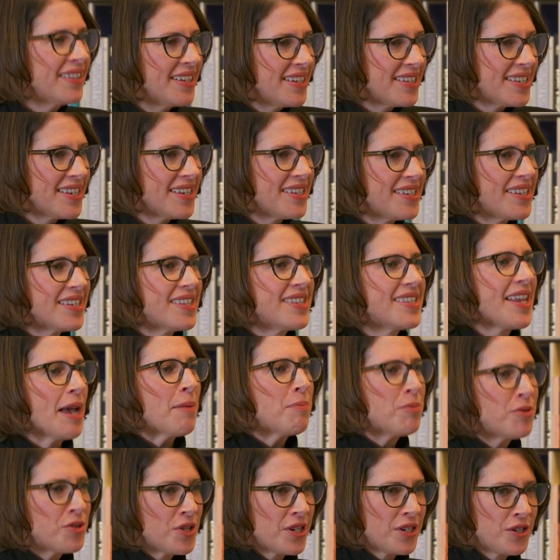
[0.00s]
Is it
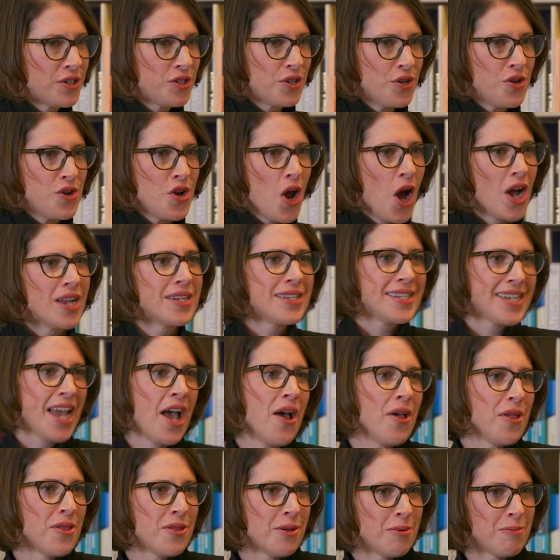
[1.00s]
deception to not
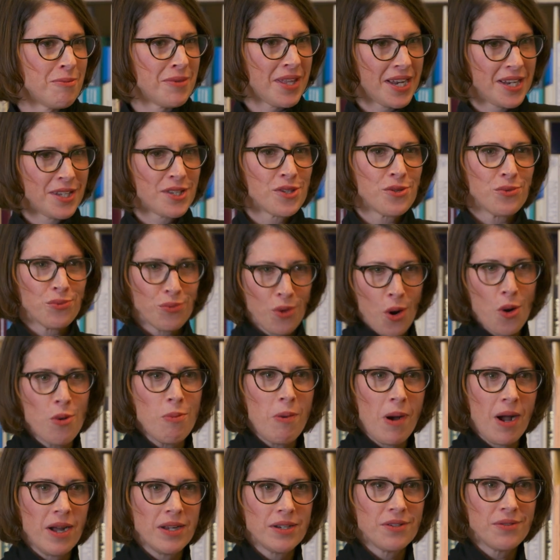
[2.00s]
tell them that it's a
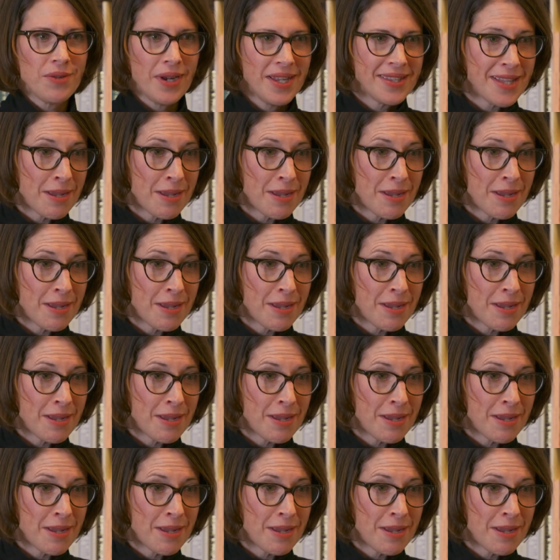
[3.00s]
robot, right?